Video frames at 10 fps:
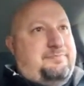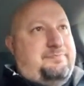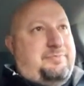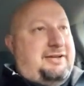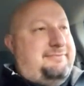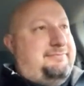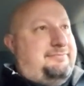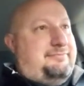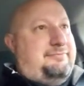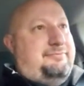but
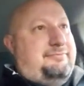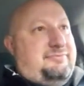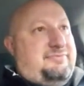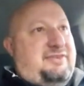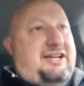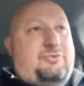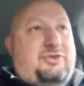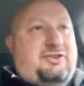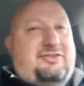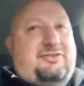that's what
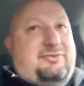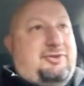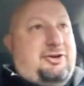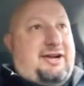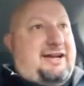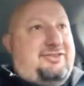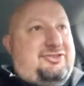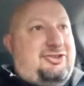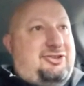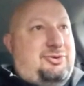they're asked
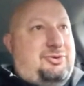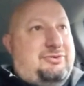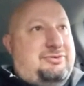to do.